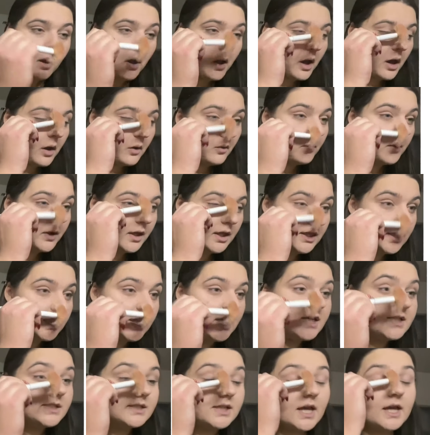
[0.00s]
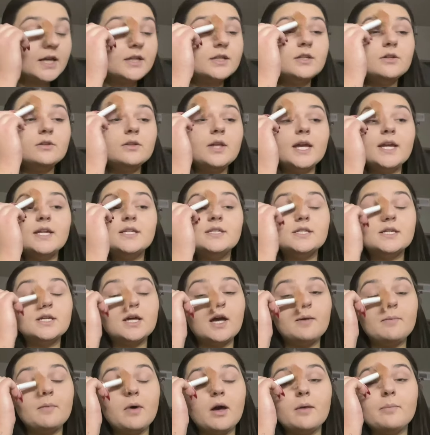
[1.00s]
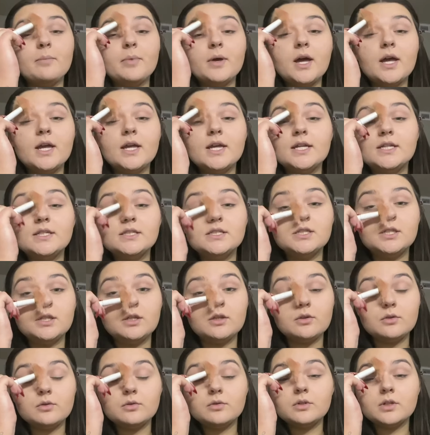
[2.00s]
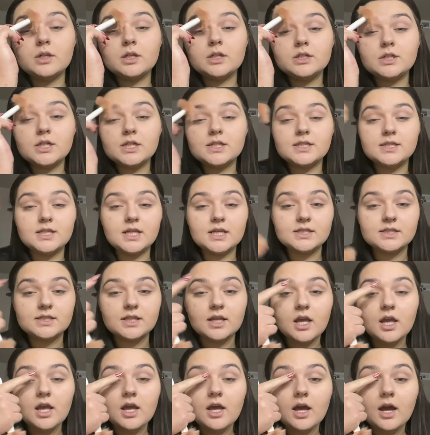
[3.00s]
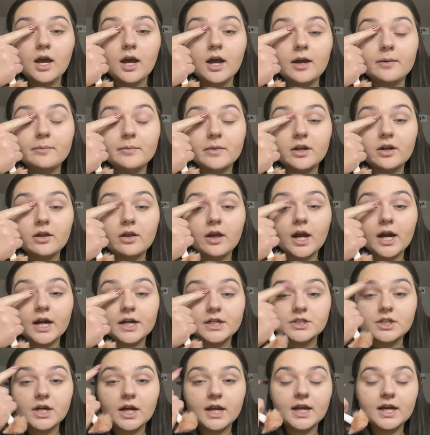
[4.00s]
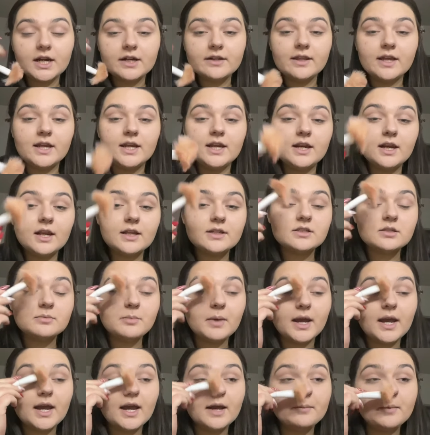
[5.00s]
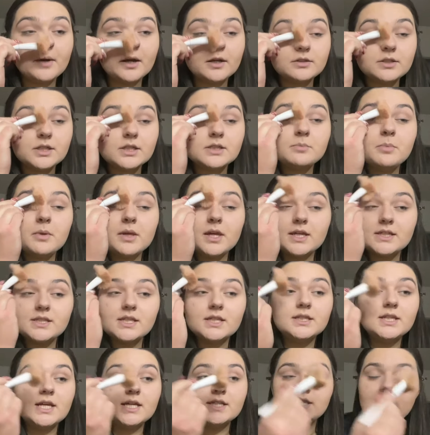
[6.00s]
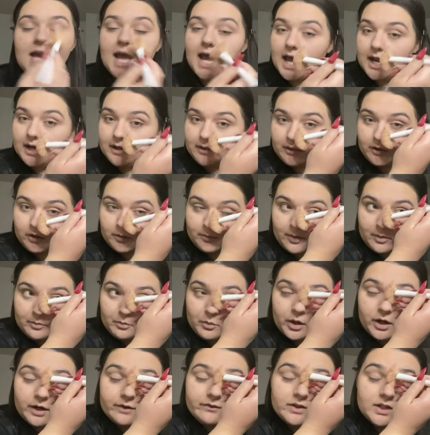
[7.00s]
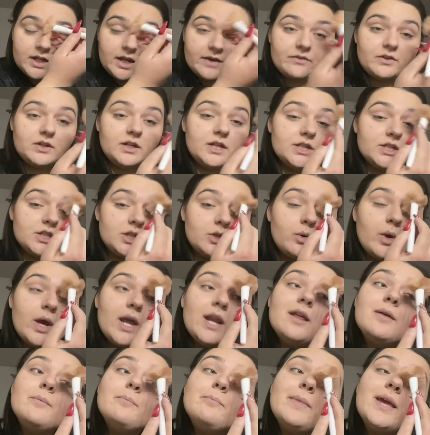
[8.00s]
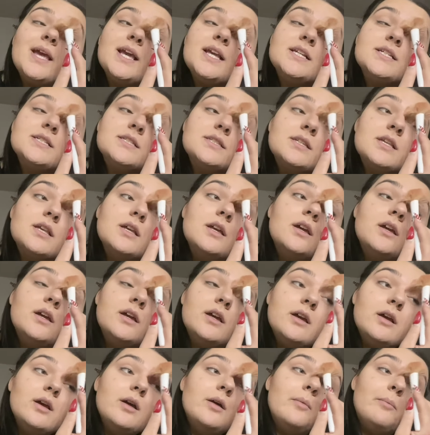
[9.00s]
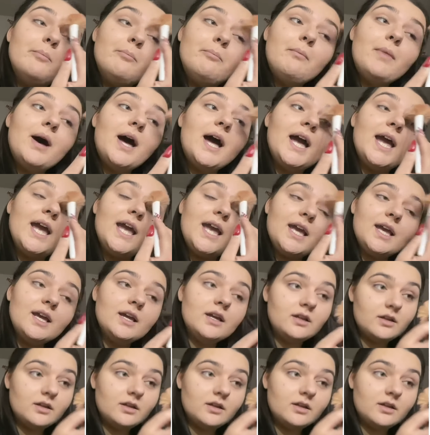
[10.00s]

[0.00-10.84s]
With this, I do like to come up into just this little arch right here leading into my eyebrow, just because it does add a little bit more of a definition, and it makes my